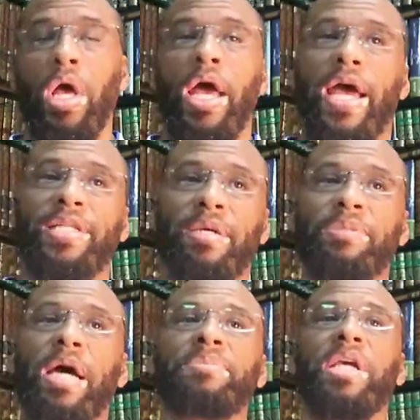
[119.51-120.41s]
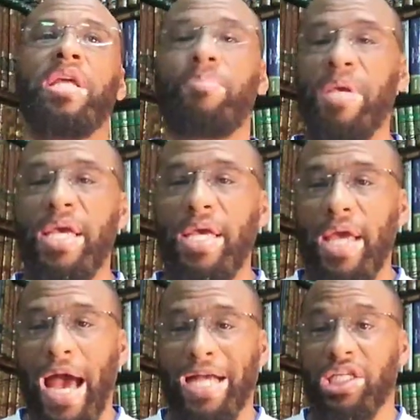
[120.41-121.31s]
and sometimes it could be
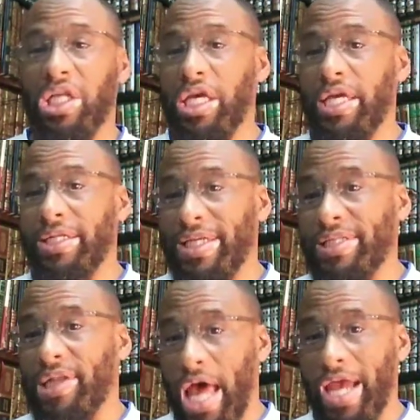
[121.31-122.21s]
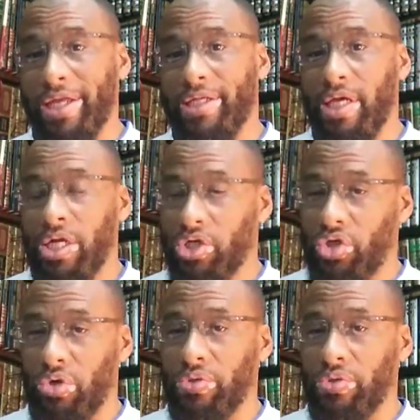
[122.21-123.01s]
actually disliked in a certain